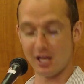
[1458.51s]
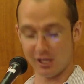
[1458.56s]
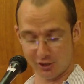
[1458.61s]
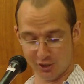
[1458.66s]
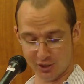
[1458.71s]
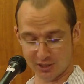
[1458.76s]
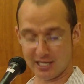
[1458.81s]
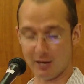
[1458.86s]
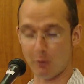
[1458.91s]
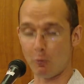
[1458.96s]

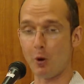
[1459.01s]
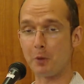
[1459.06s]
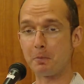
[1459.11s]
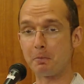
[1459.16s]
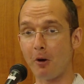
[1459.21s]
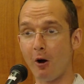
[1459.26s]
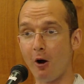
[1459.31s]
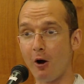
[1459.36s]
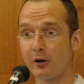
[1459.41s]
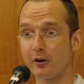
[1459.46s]
Just that one
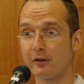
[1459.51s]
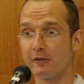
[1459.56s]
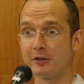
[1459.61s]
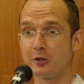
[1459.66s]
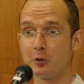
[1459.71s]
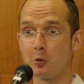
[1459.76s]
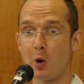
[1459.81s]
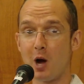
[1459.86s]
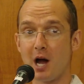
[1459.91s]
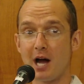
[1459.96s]
part of the
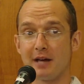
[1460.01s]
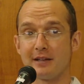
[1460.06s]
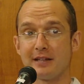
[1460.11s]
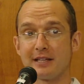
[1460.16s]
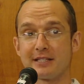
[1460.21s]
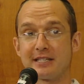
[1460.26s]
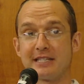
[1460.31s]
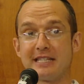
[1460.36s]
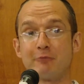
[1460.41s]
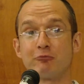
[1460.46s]
UI
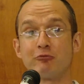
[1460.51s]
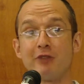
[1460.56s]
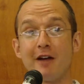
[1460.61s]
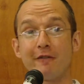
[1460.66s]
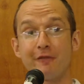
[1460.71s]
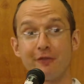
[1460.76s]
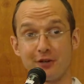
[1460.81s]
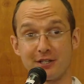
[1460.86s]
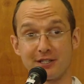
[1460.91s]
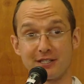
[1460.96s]
that's
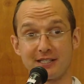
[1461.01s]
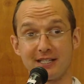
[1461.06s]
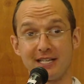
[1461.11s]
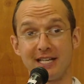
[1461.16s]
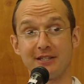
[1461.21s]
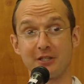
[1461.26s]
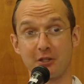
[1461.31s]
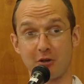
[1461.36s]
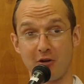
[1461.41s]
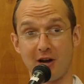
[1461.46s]
referenced
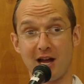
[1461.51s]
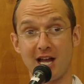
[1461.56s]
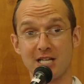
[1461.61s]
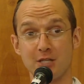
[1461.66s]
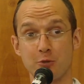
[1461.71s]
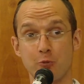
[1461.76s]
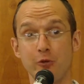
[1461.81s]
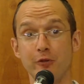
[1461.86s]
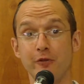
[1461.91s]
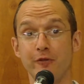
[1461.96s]
in the
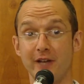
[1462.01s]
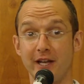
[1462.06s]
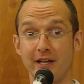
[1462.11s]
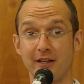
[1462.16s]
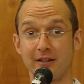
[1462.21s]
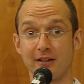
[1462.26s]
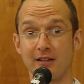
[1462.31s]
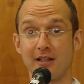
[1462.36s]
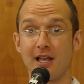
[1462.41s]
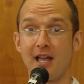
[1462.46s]
crash will
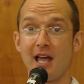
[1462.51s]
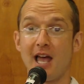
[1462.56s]
fail.